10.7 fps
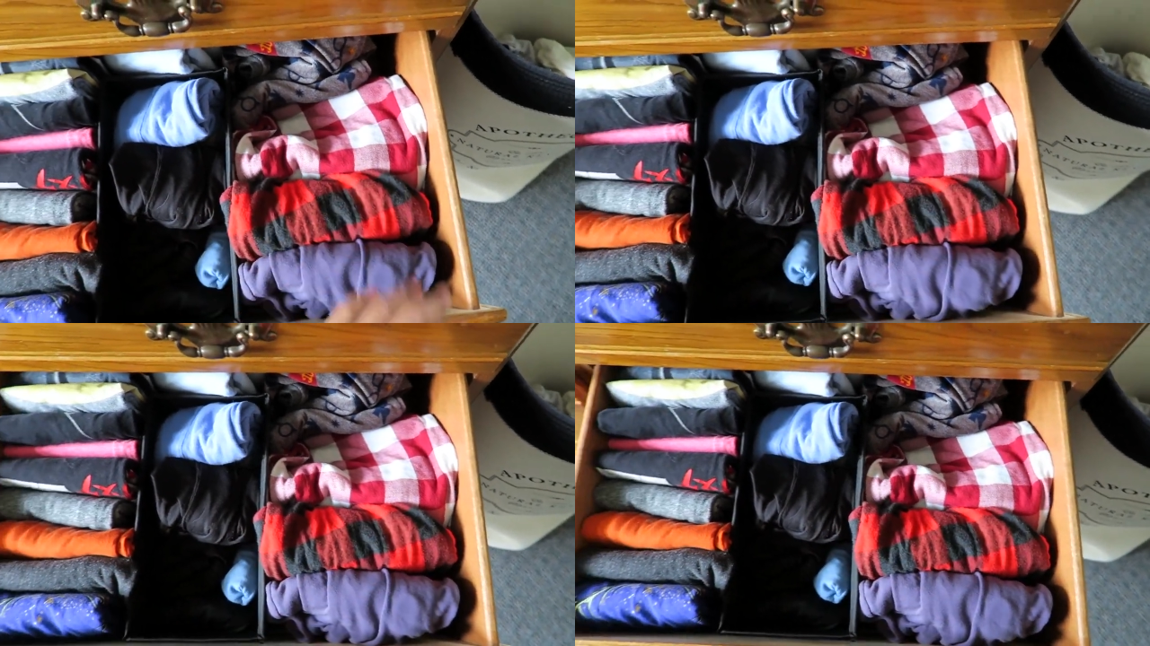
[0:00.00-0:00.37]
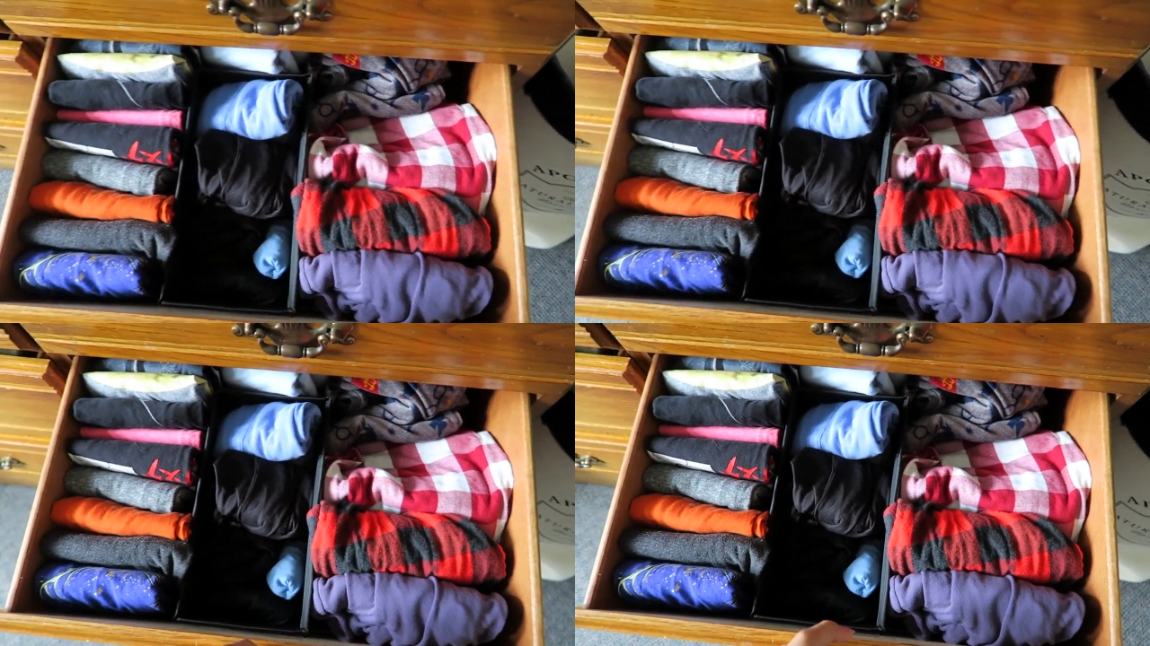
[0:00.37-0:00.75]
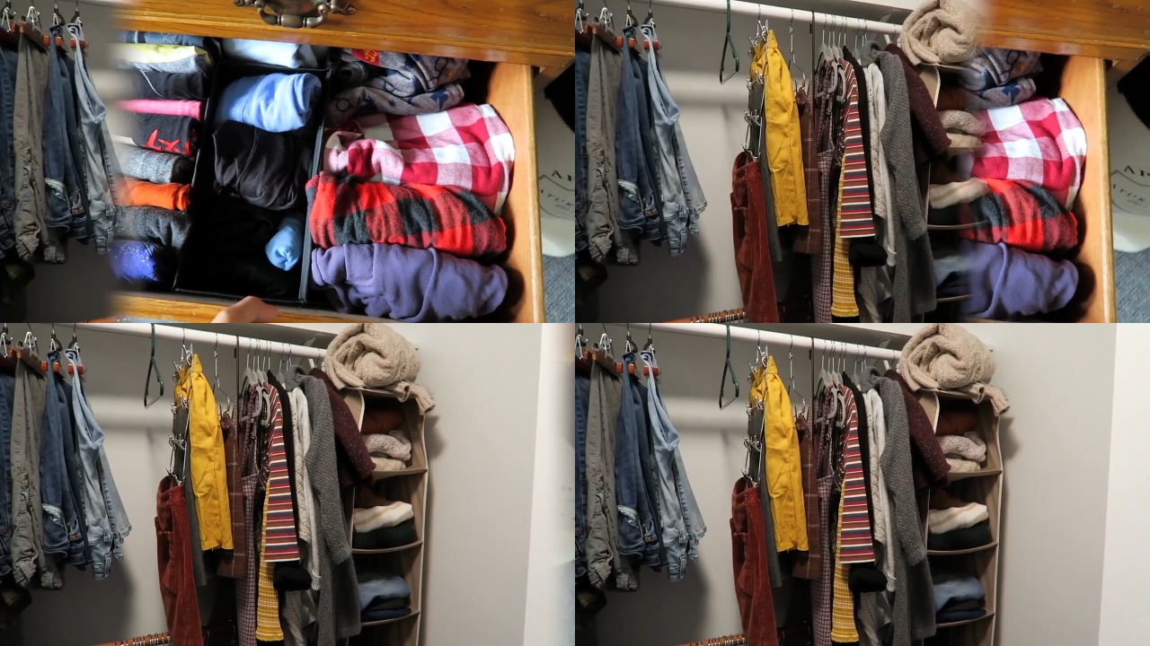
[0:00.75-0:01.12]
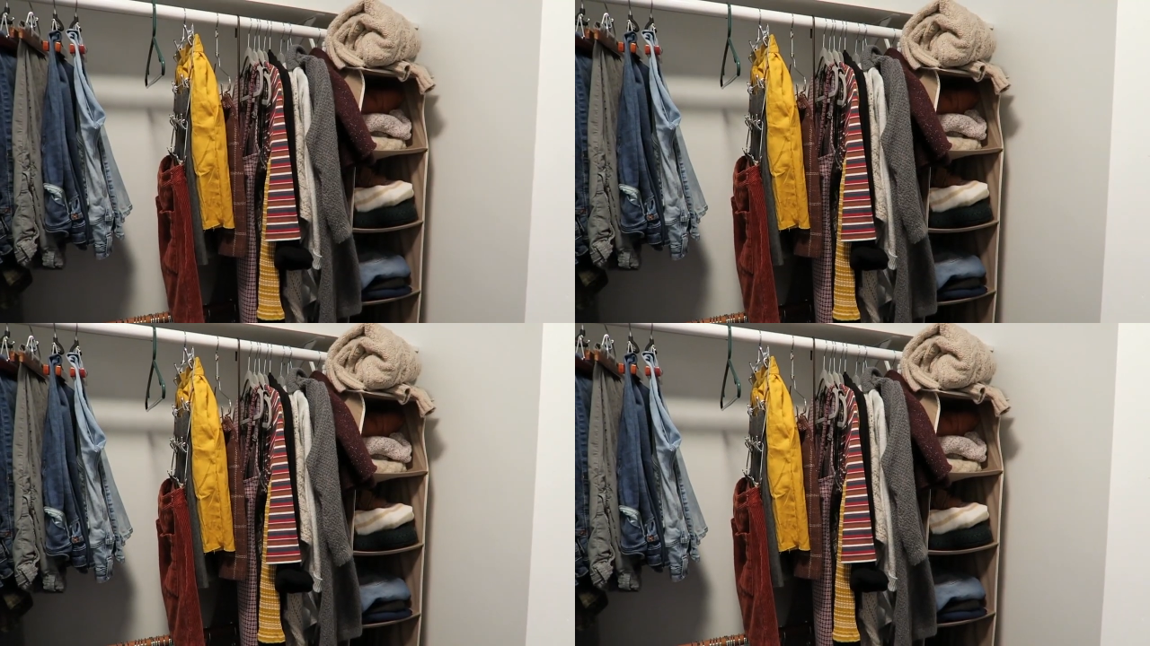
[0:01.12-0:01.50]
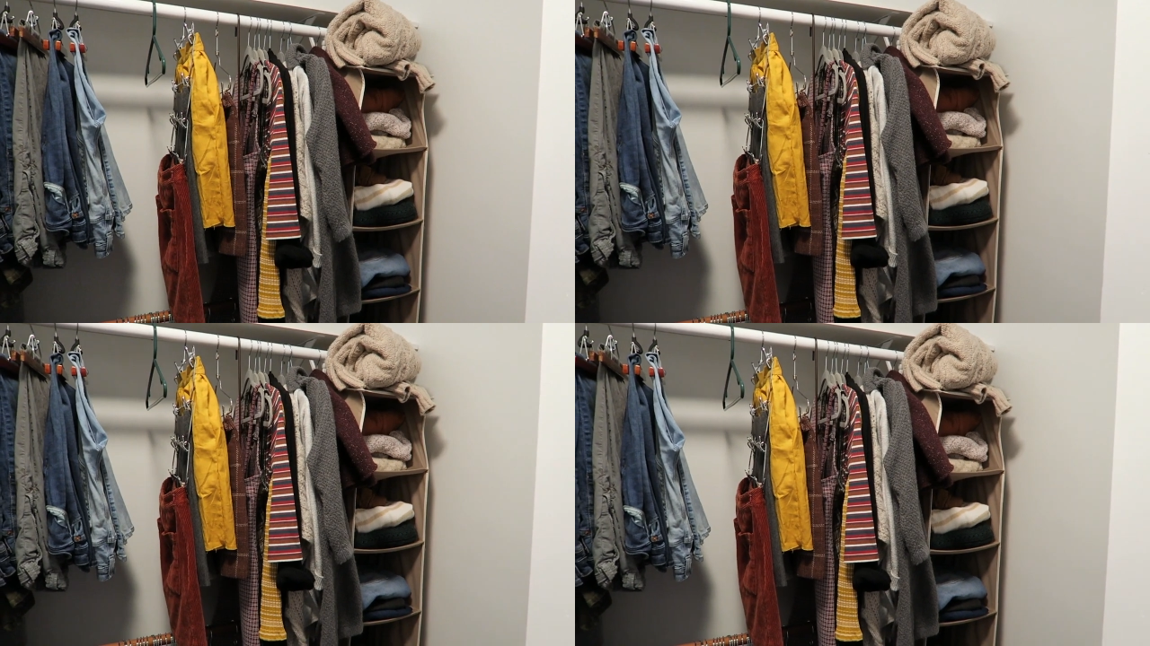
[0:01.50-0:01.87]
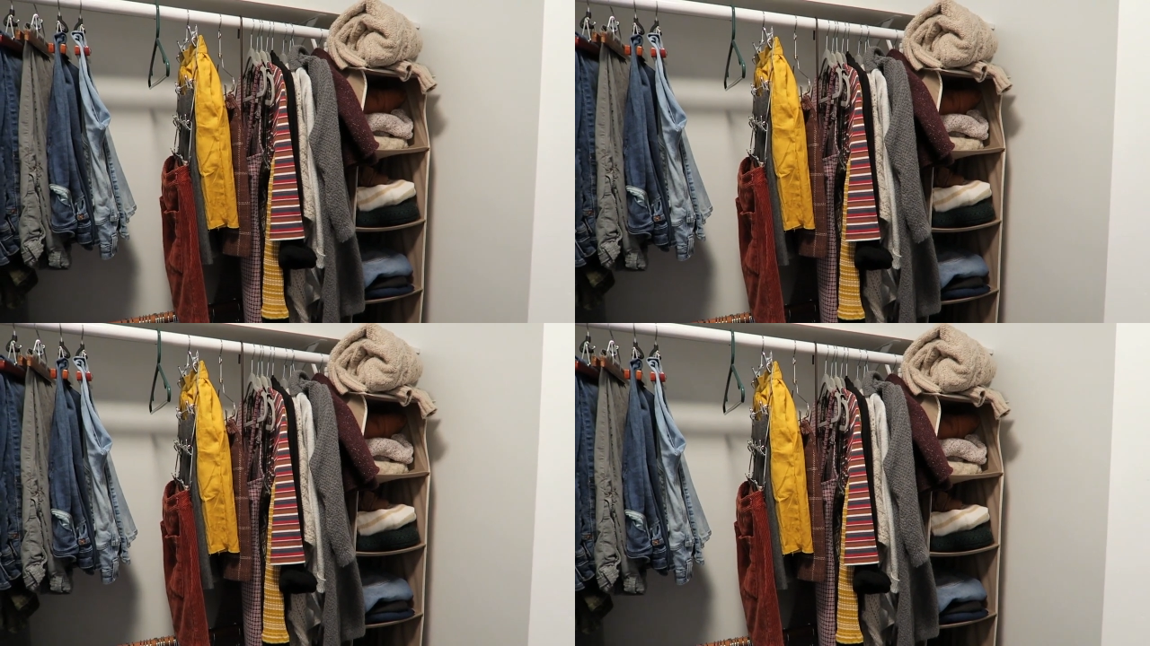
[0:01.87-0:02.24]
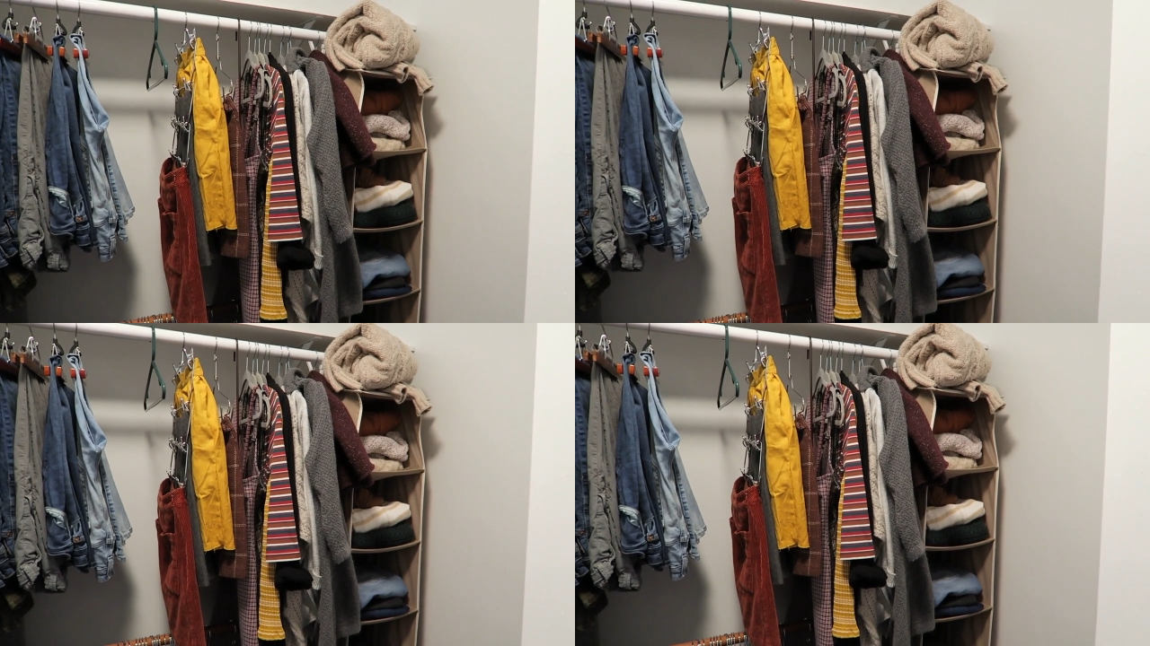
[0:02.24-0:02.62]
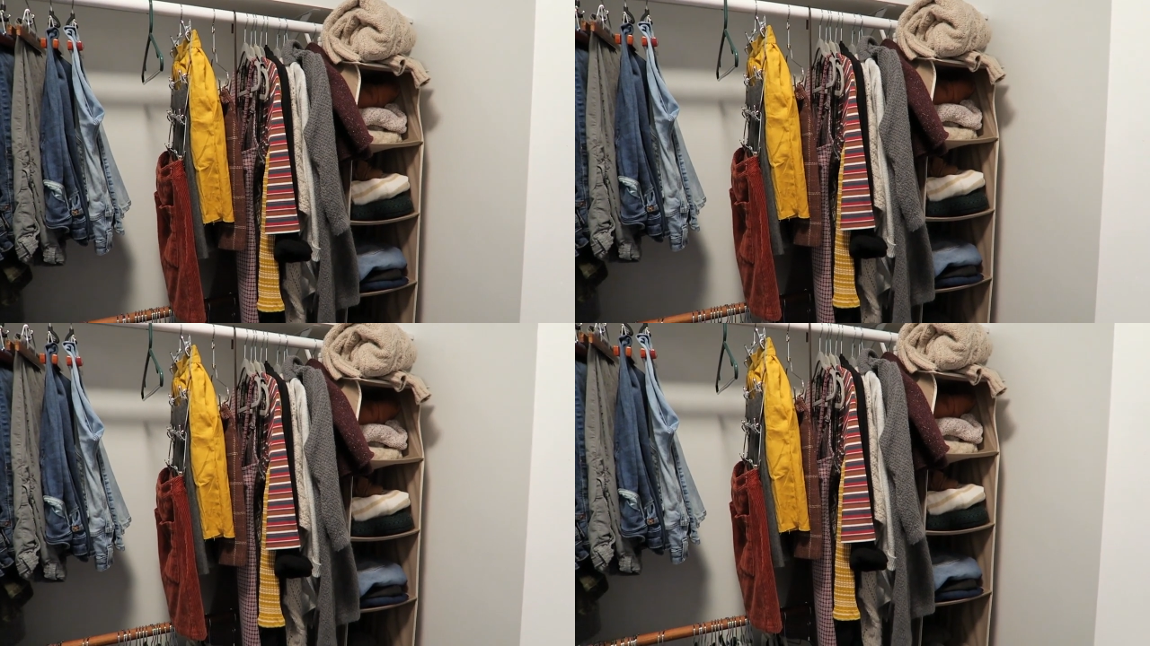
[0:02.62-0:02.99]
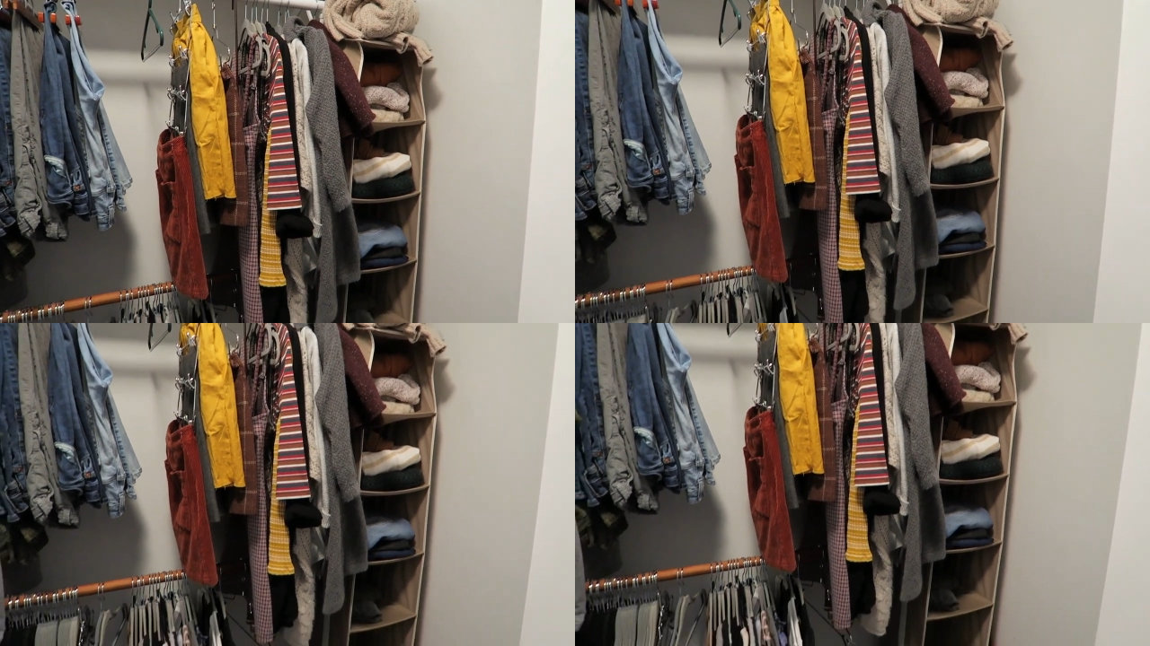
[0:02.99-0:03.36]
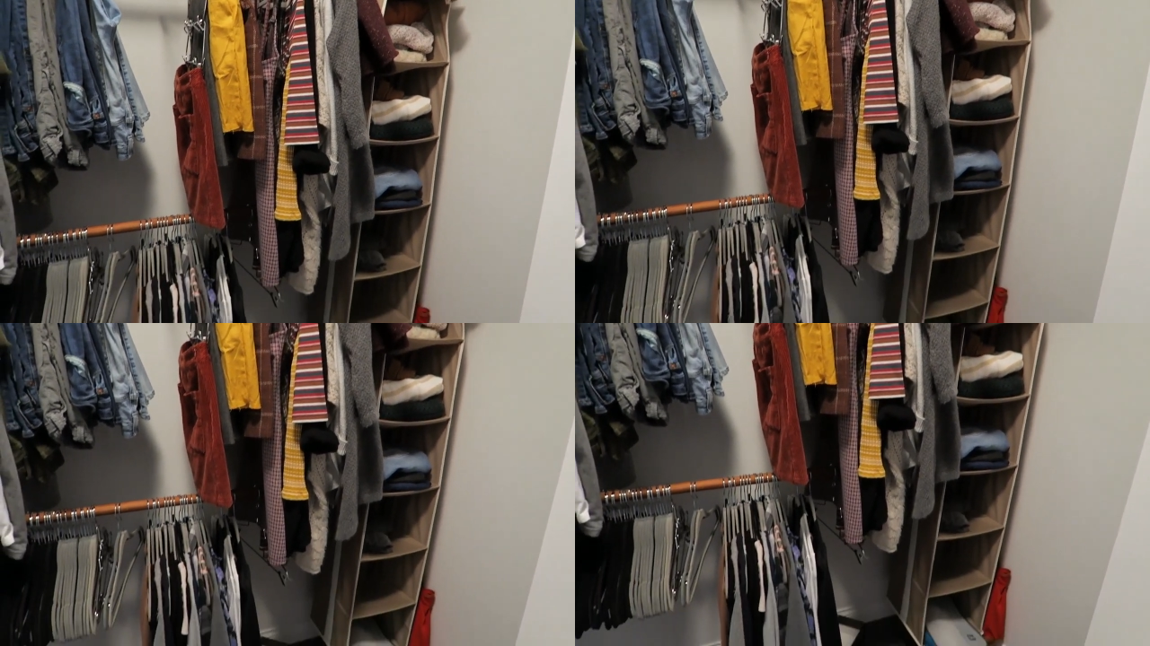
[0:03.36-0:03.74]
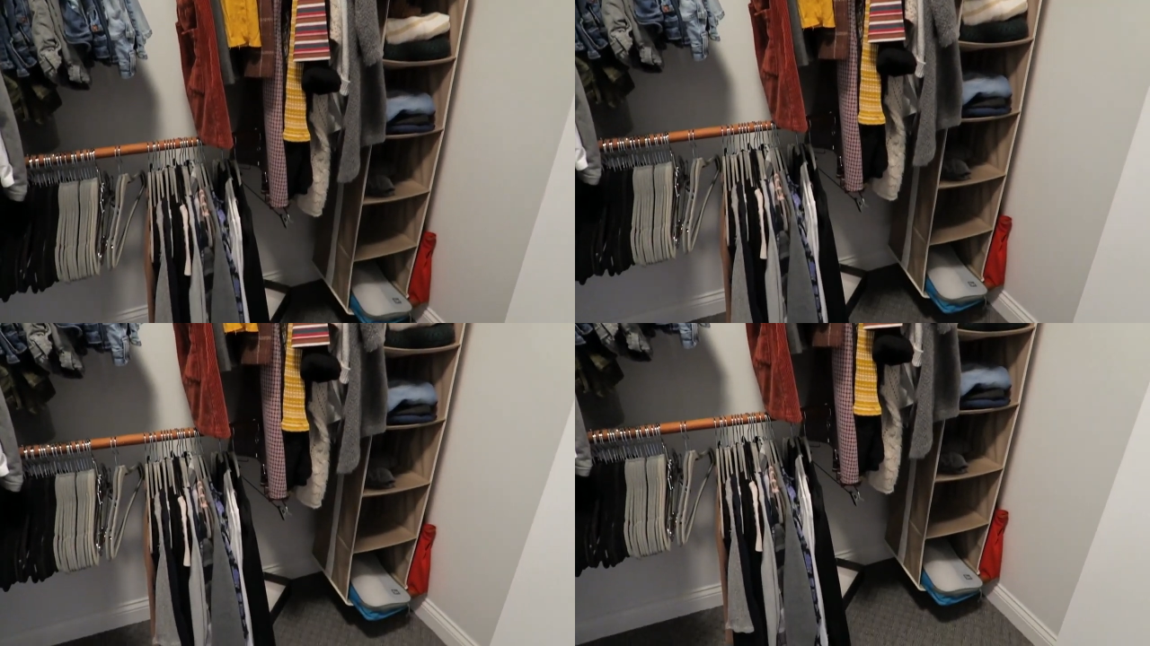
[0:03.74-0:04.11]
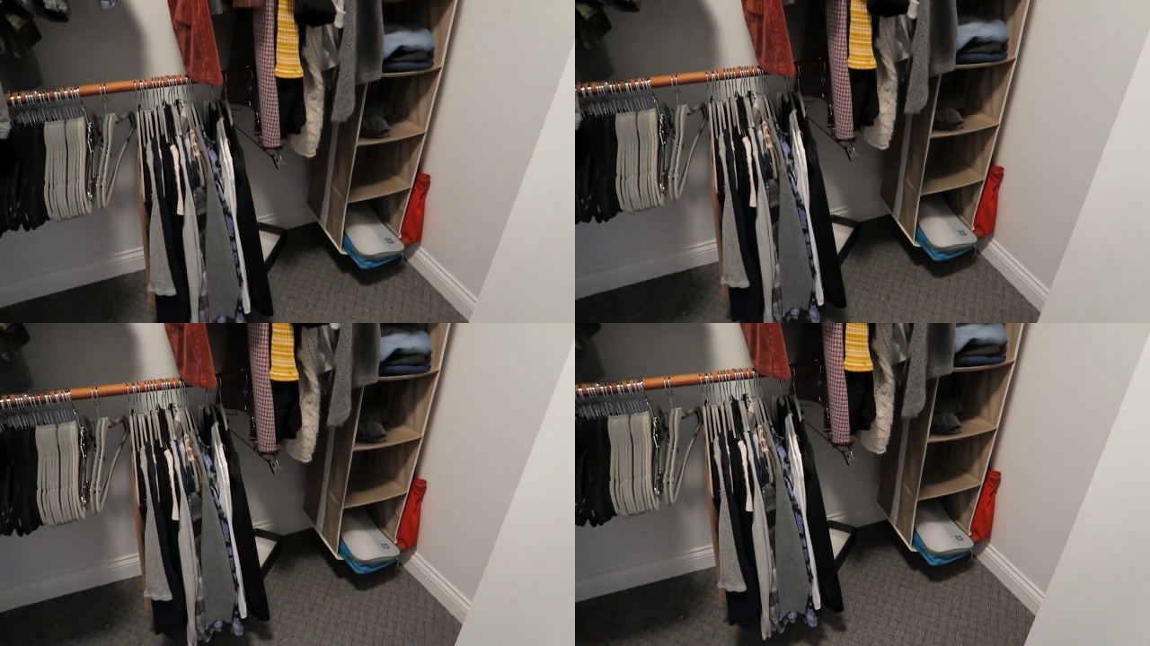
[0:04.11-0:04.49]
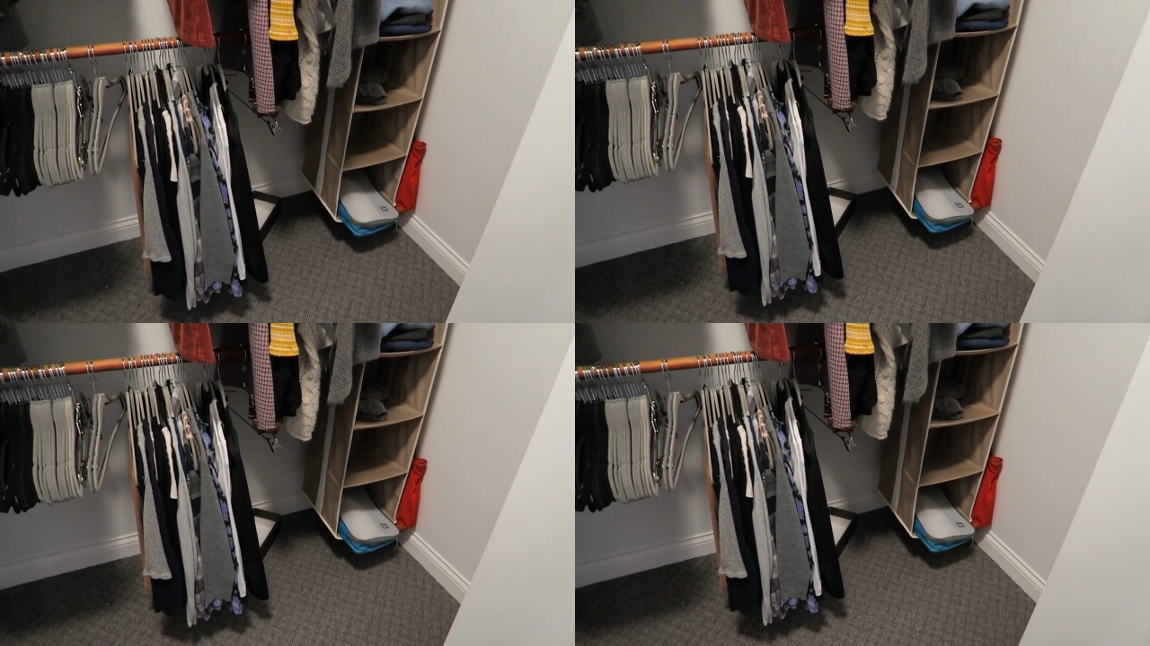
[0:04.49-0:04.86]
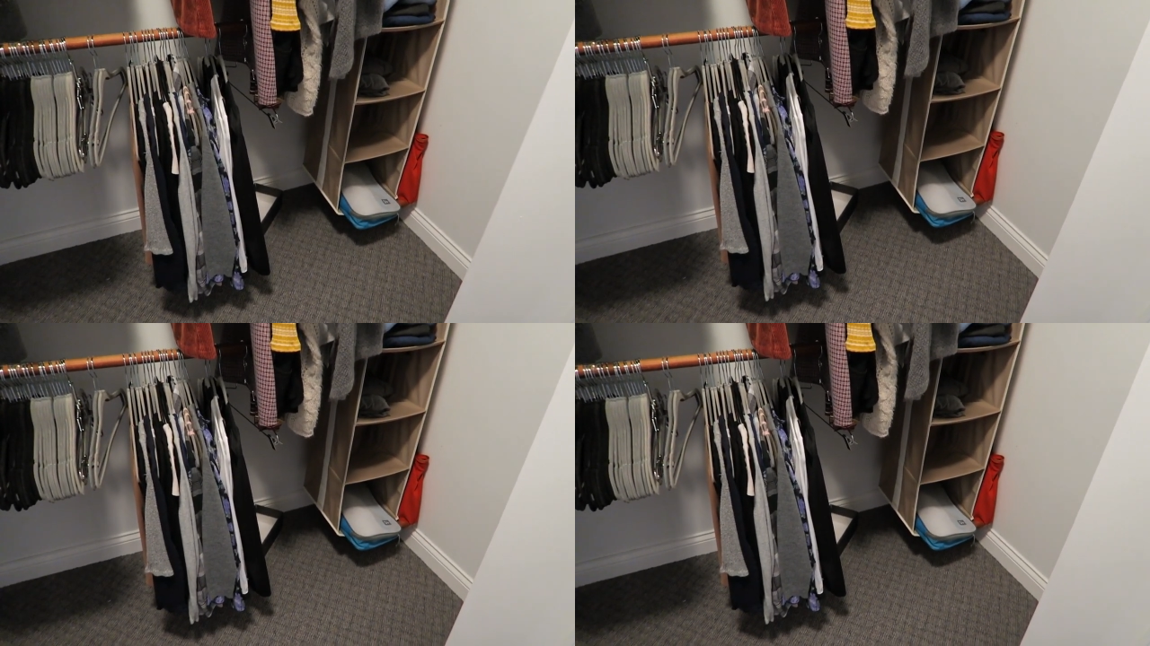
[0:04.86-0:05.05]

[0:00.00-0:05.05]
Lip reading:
No face is visible, so there are no lips to read.